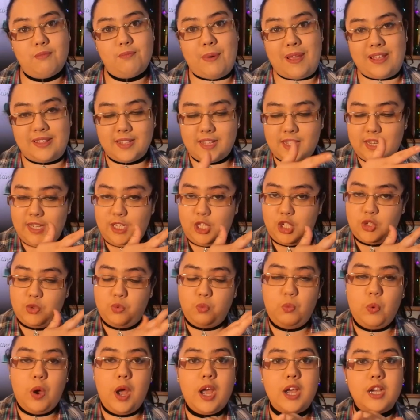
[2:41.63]
basically just
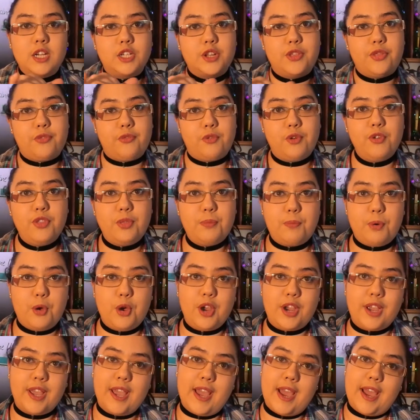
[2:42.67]
worked through the
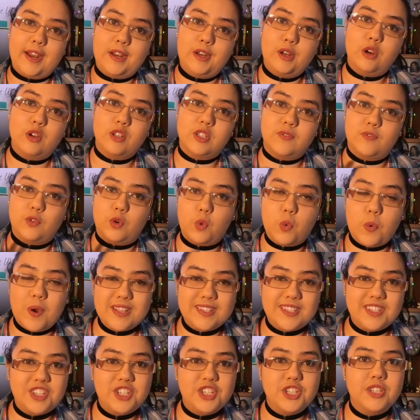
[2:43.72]
book. It had lots of
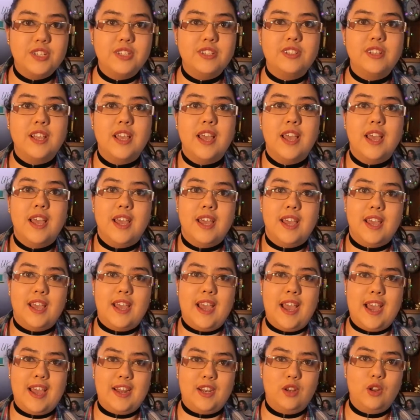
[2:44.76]
questions,
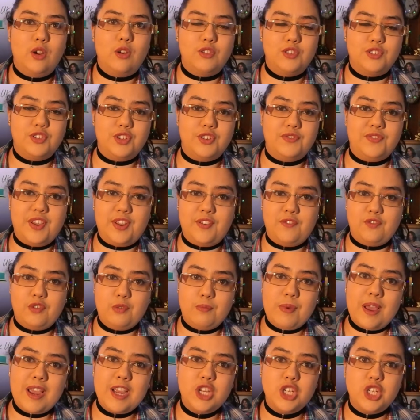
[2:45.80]
it had lots of
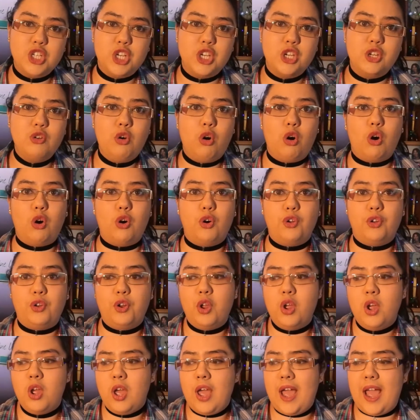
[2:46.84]
information
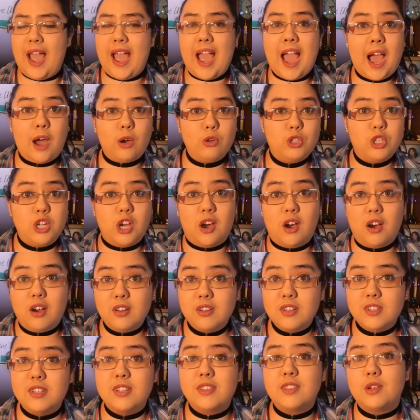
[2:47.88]
on how to
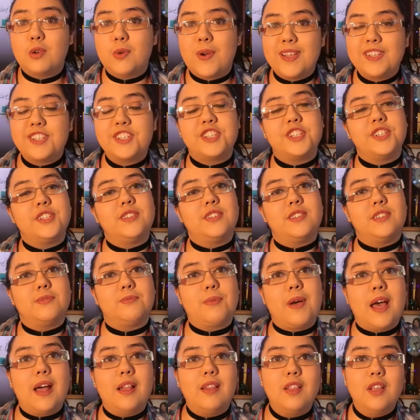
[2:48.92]
answer the questions as
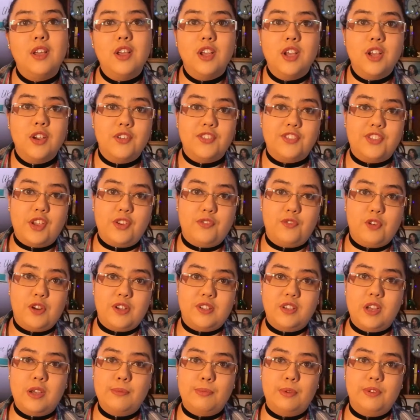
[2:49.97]
well. So for
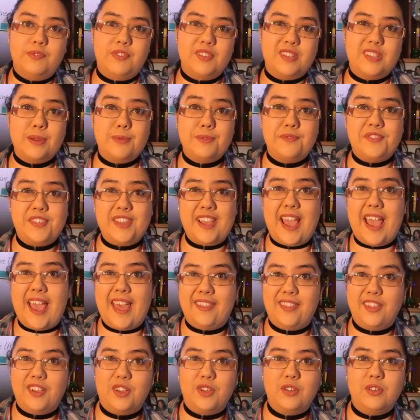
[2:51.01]
example, for some of the
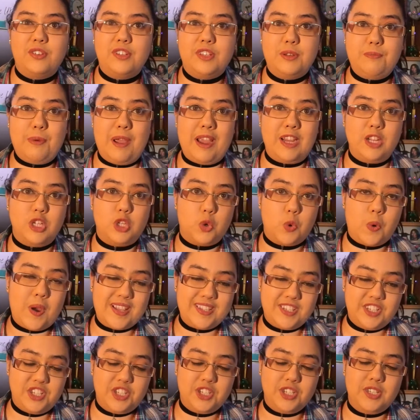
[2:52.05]
ethical debate
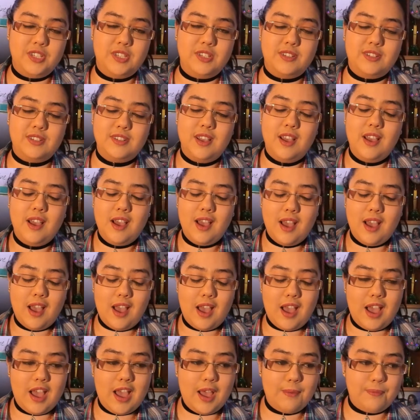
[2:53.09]
questions,
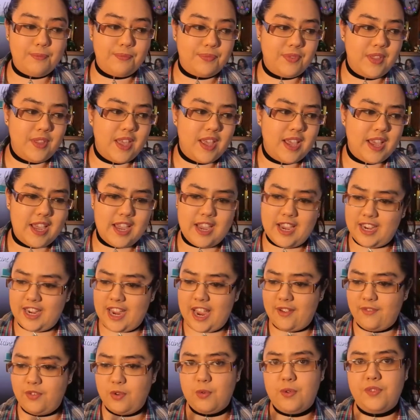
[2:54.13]
it
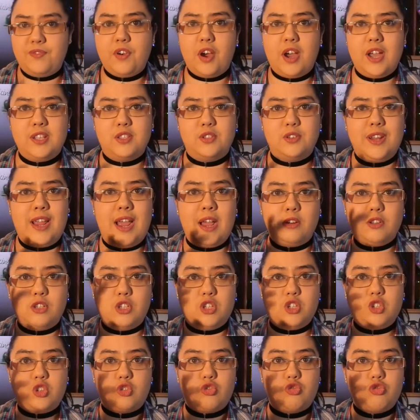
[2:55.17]
gave you advice on how to
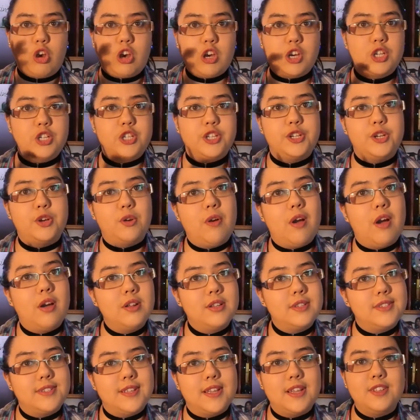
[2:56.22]
structure your
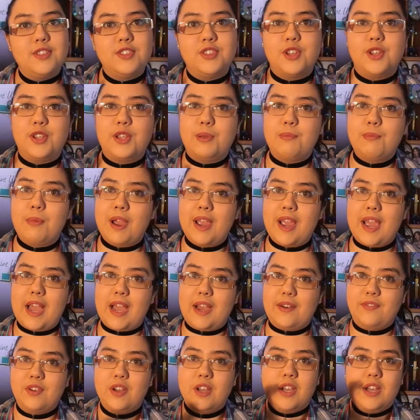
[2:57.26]
answer. So you might
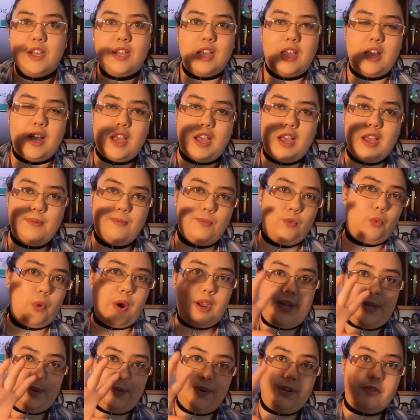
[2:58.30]
have
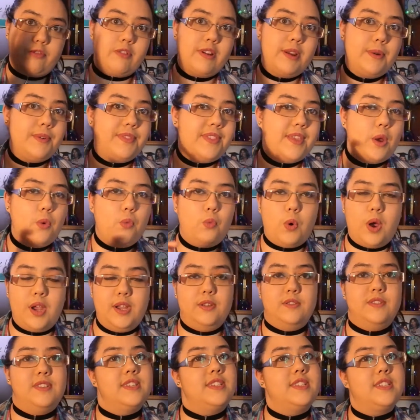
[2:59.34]
why you agree with it, why
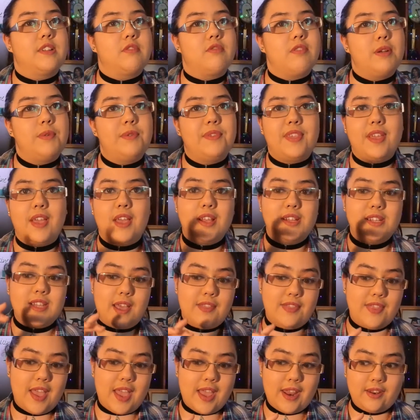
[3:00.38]
you disagree with it,
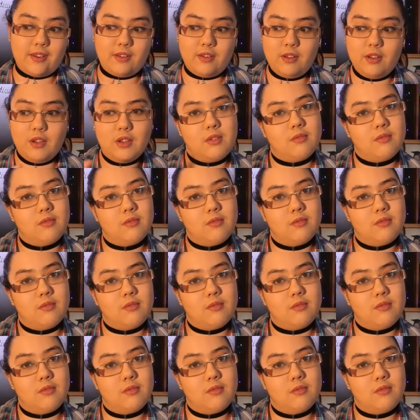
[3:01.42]
and then